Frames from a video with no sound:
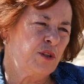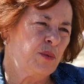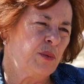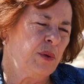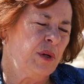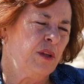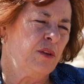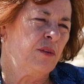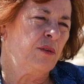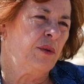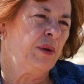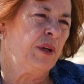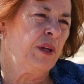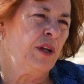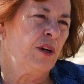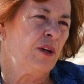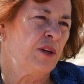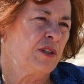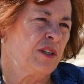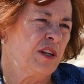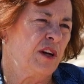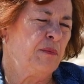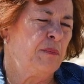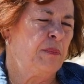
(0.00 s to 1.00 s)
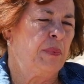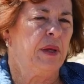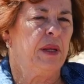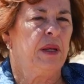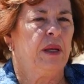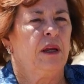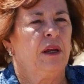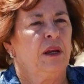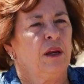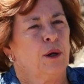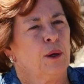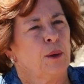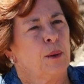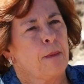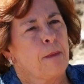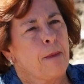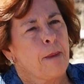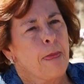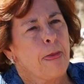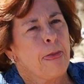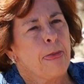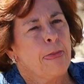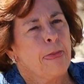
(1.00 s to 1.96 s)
23 years I've been here,